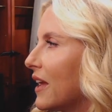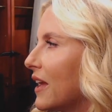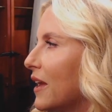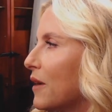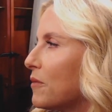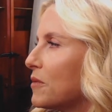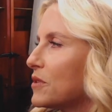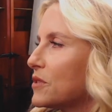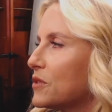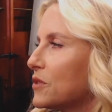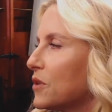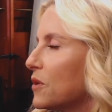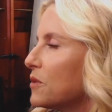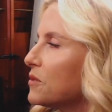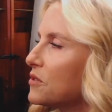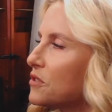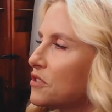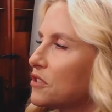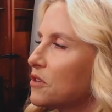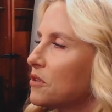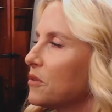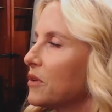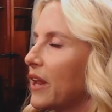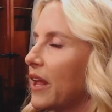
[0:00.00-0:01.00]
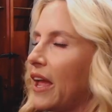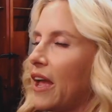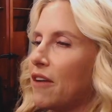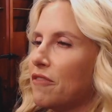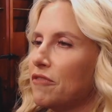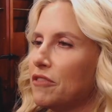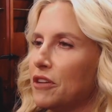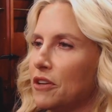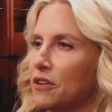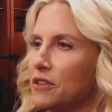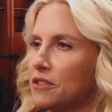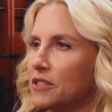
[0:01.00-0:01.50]
it was those
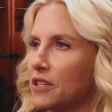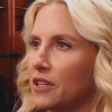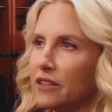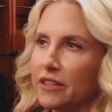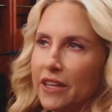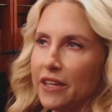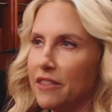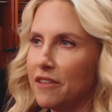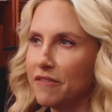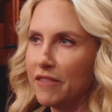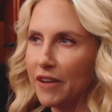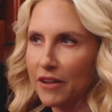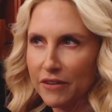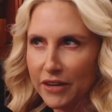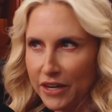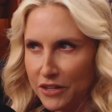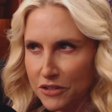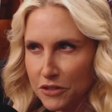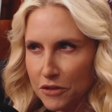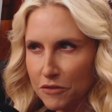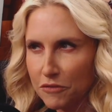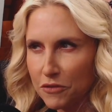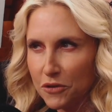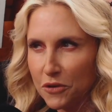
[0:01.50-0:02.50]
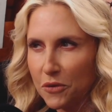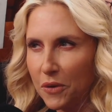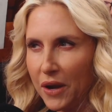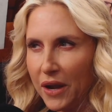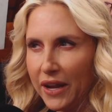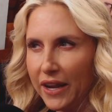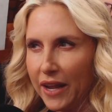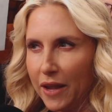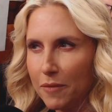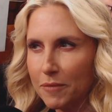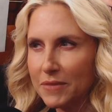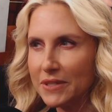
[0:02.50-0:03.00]
2.5 years that laid the foundation for who
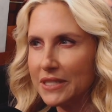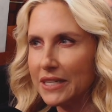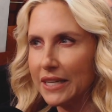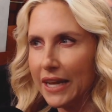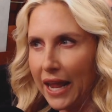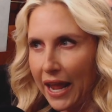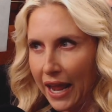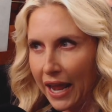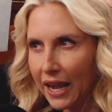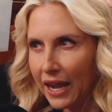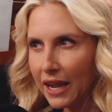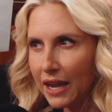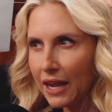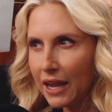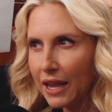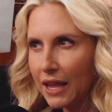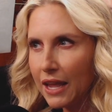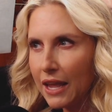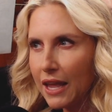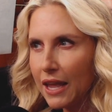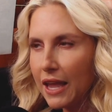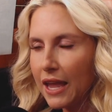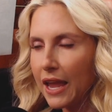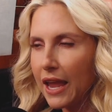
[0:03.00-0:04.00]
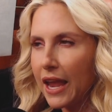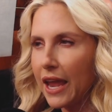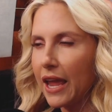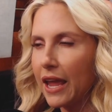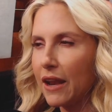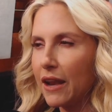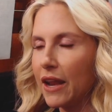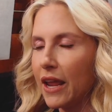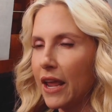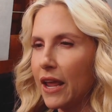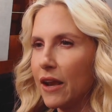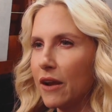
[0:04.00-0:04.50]
I am today,
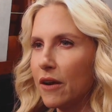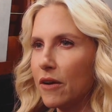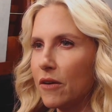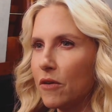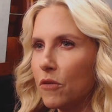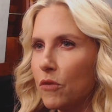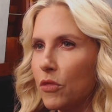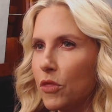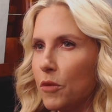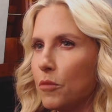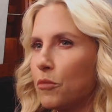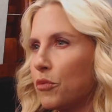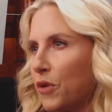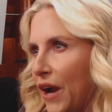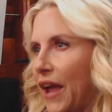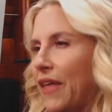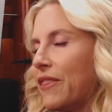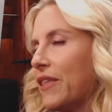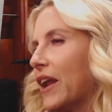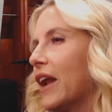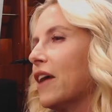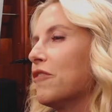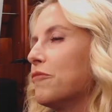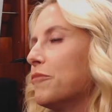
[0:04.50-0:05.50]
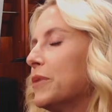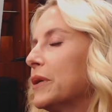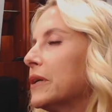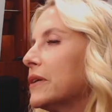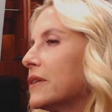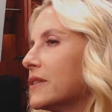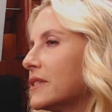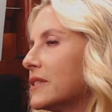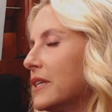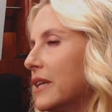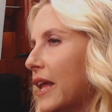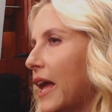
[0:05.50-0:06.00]
and the brand that I've
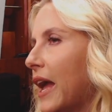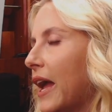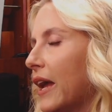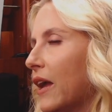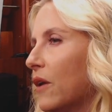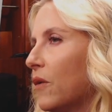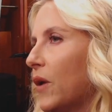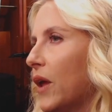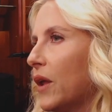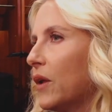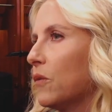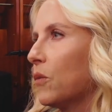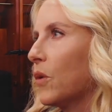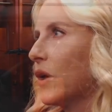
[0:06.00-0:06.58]
built today, and